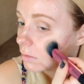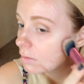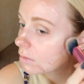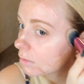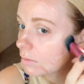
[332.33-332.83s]

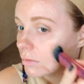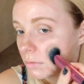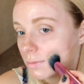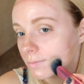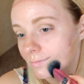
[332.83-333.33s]

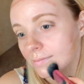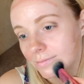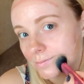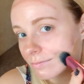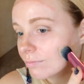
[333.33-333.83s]
illuminizer
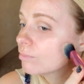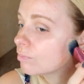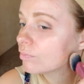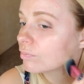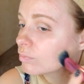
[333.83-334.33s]
goddess,
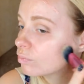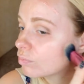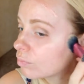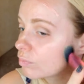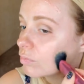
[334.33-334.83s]
I'm
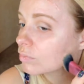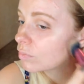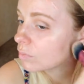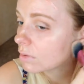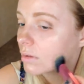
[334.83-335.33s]
just going
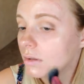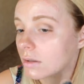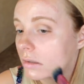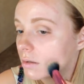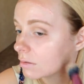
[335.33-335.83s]
to
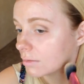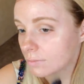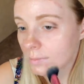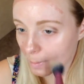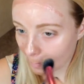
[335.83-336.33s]
blend this
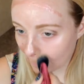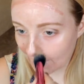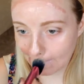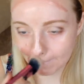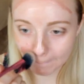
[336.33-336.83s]
in all
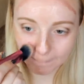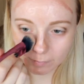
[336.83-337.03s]
over.